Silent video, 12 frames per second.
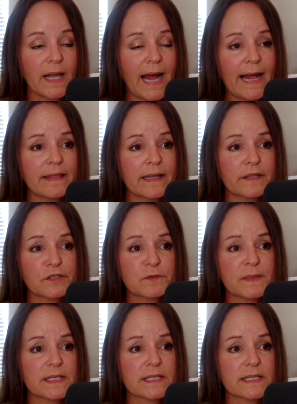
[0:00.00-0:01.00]
I think there's
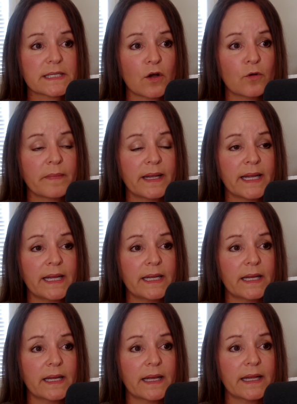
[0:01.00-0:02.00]
been so
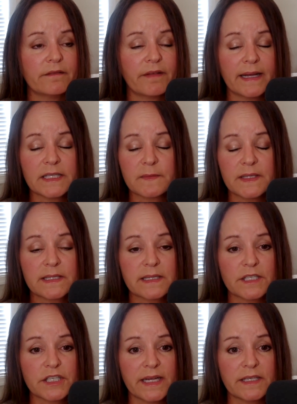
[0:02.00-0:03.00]
many advancements
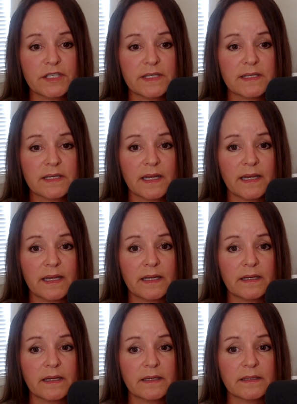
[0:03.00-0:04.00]
and changes
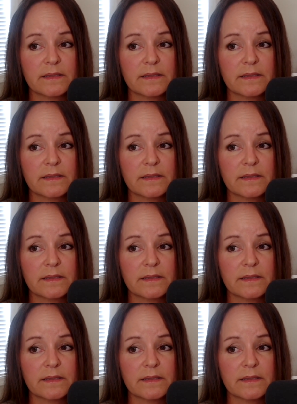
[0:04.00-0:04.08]
in